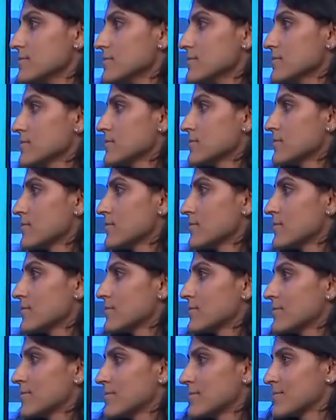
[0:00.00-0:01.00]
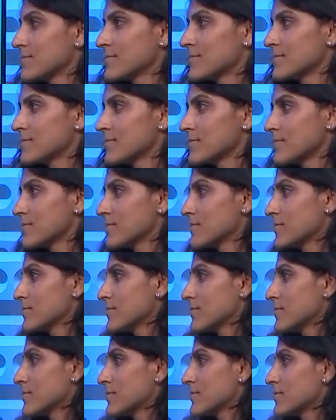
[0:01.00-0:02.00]

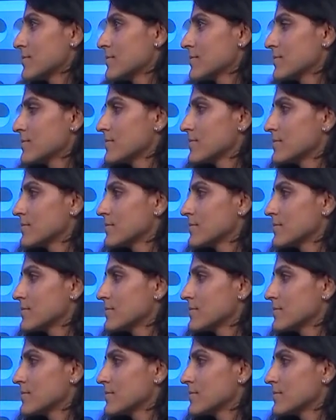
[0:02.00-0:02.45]
This person isn't speaking.